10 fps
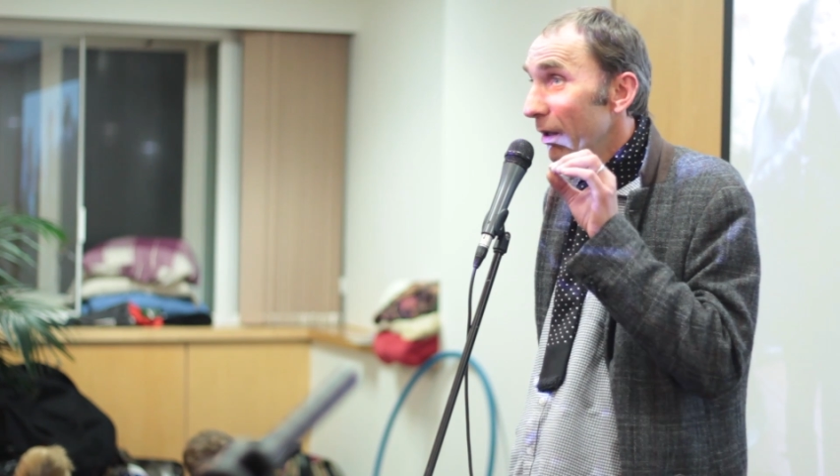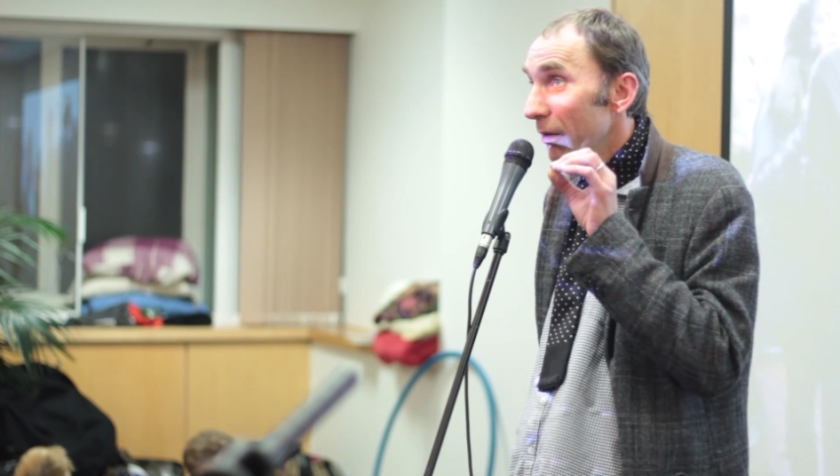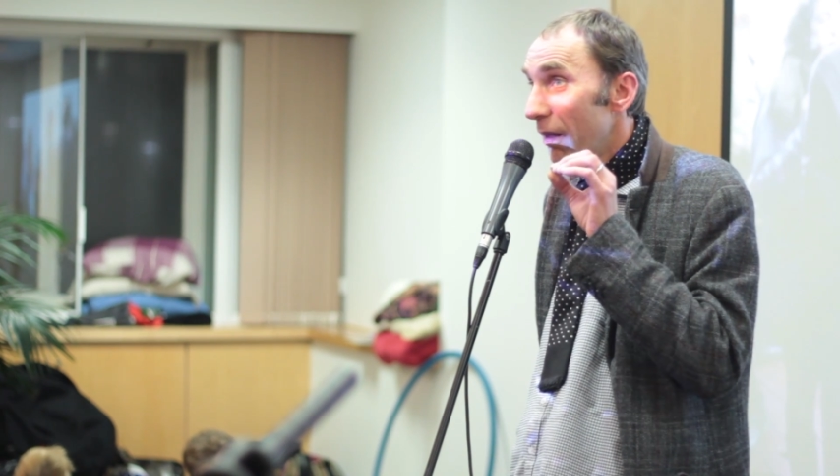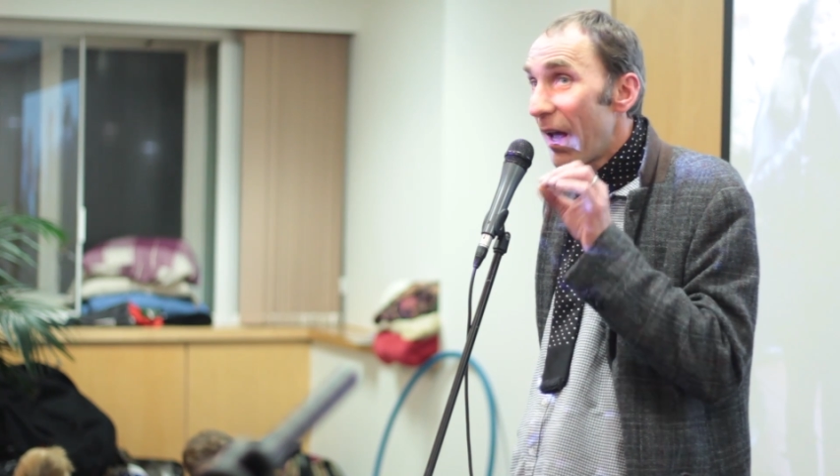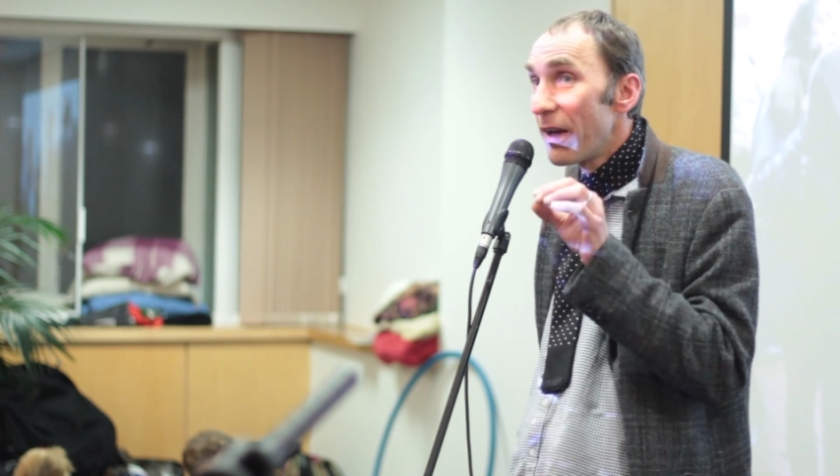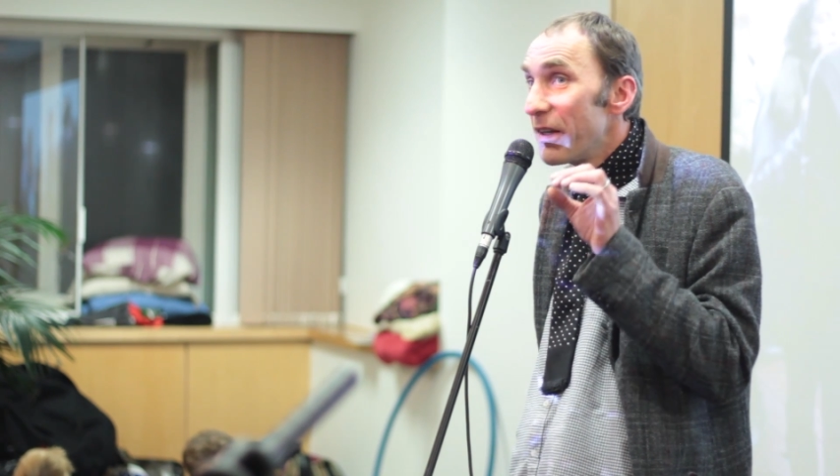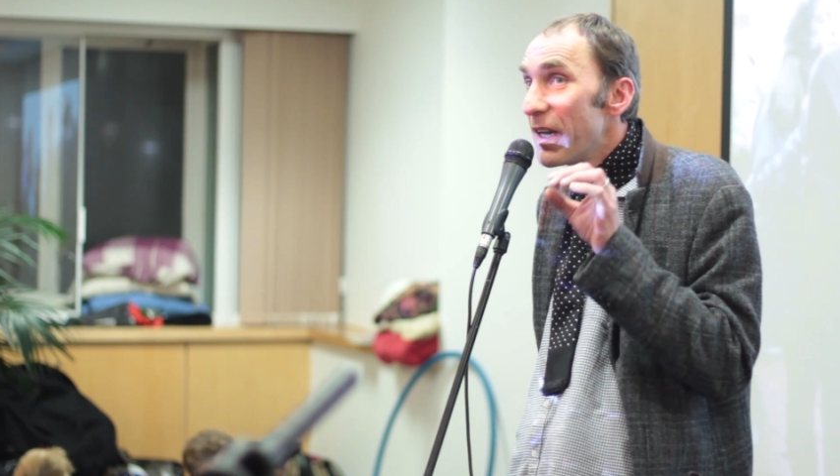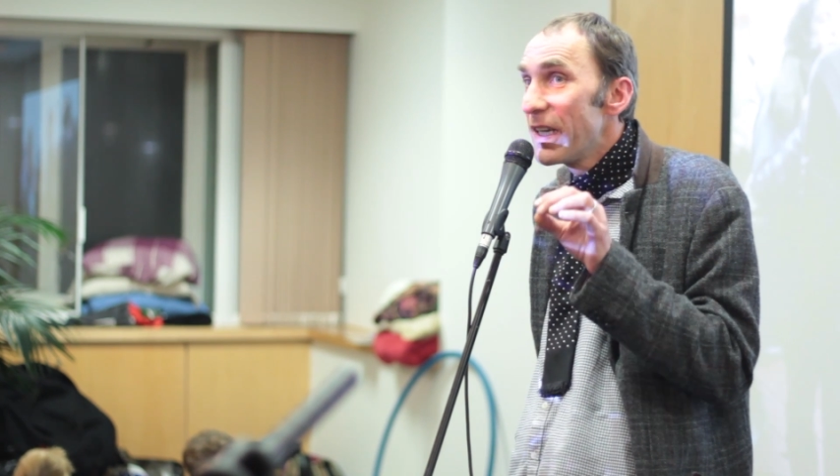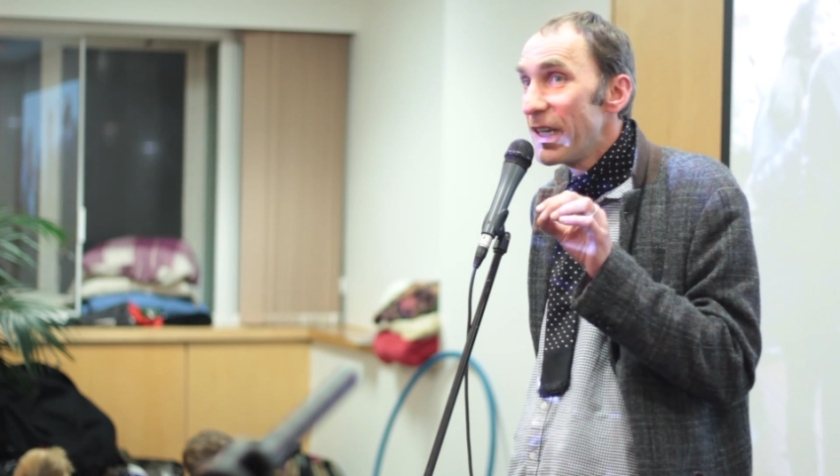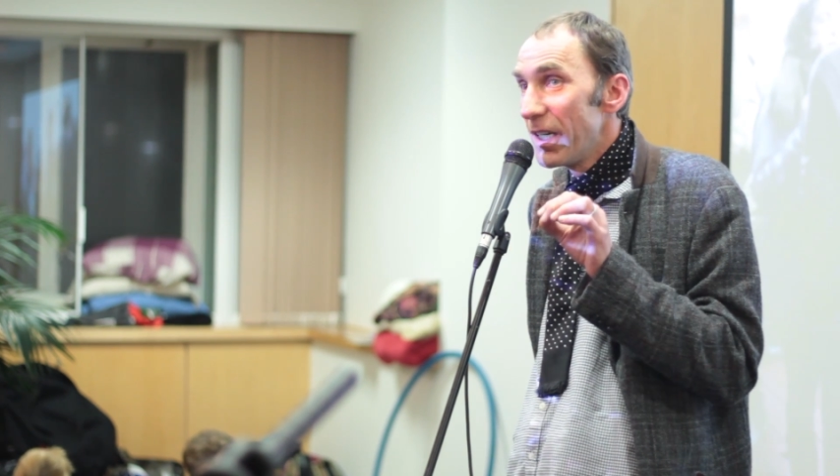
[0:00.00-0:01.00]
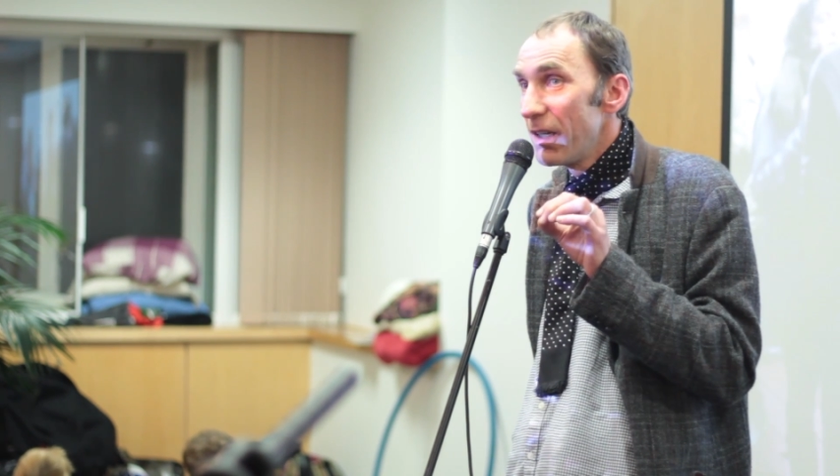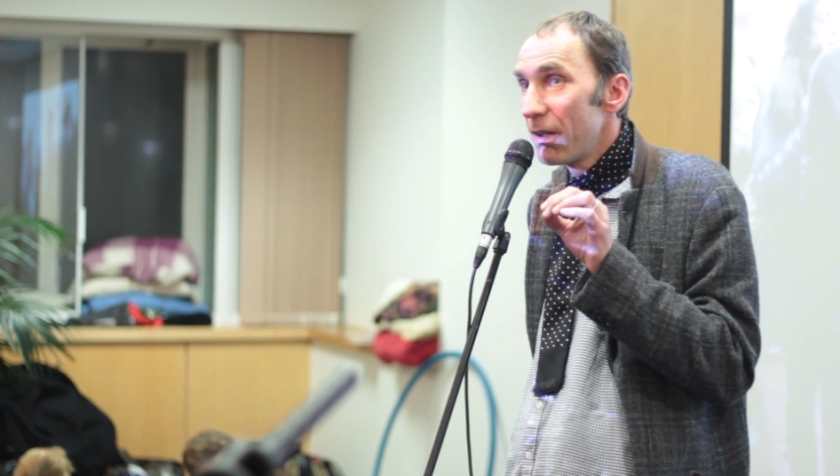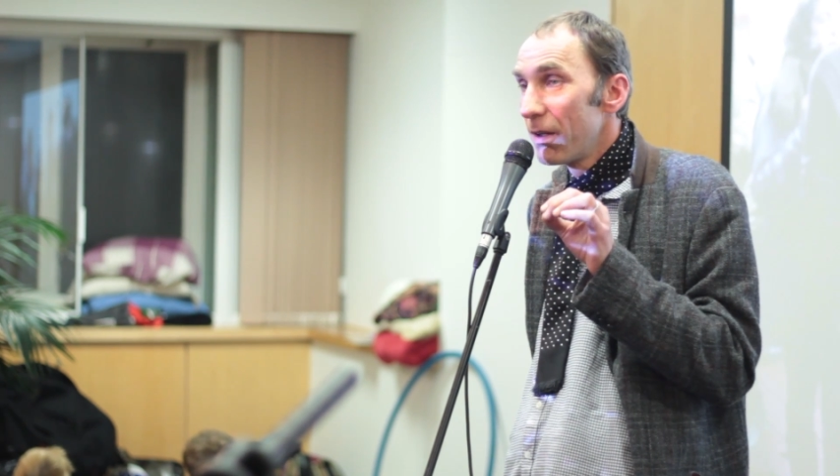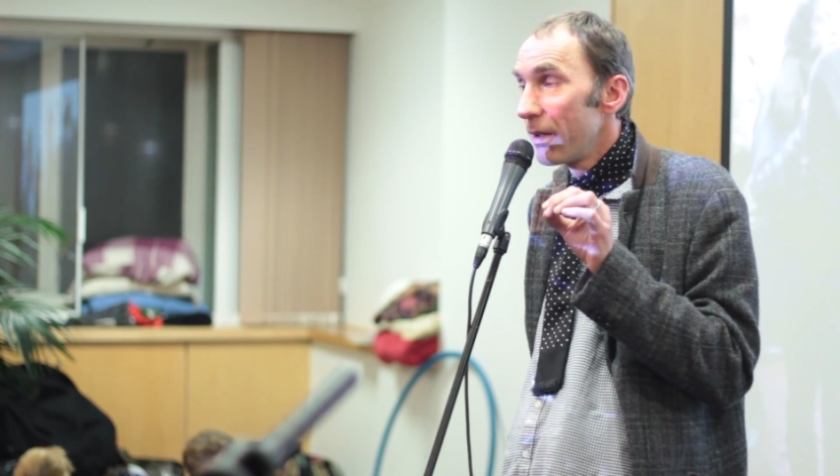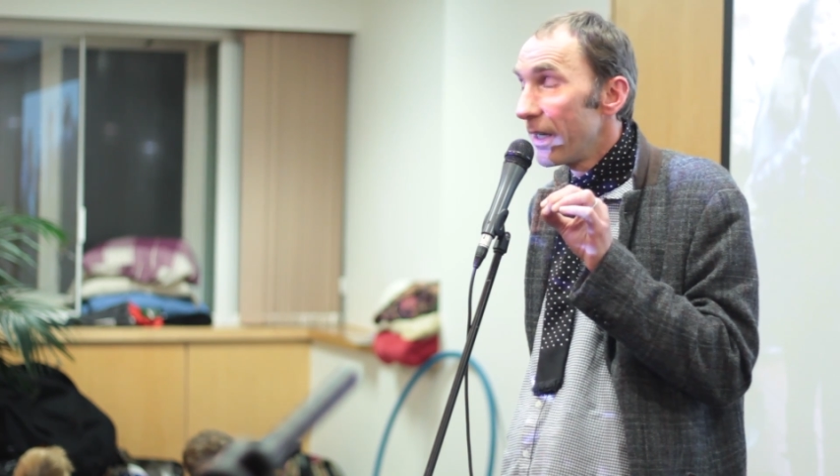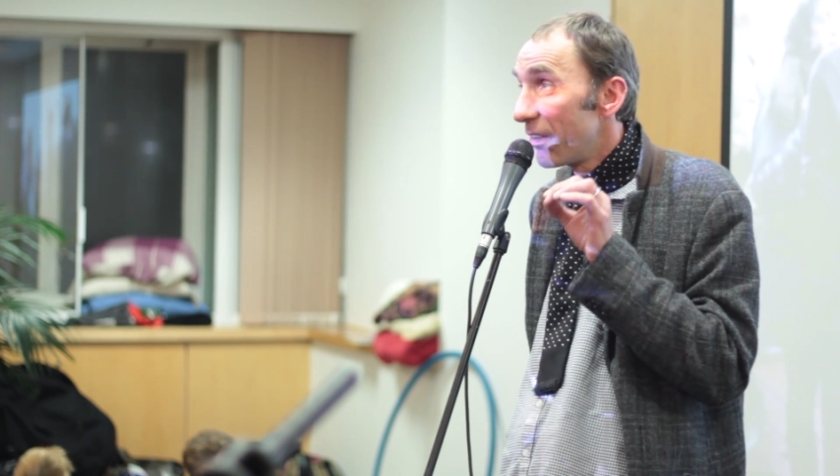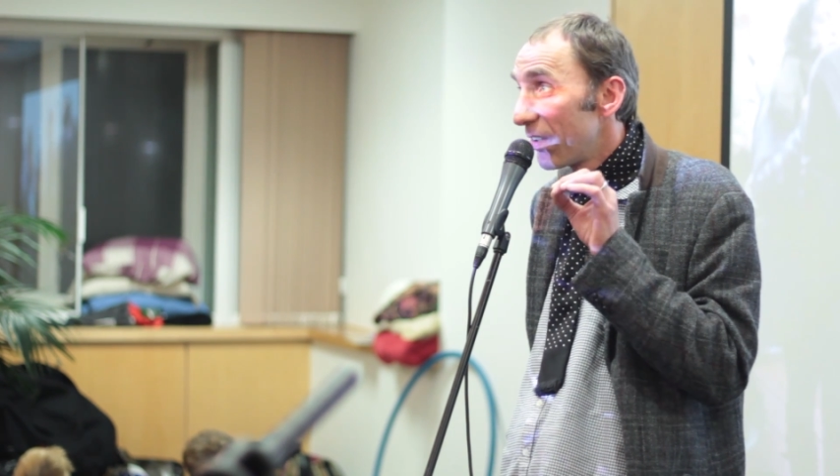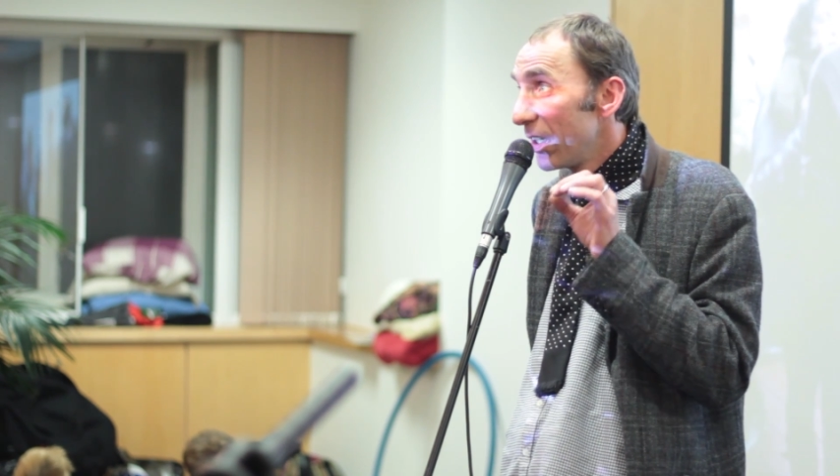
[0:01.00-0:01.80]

that need, it's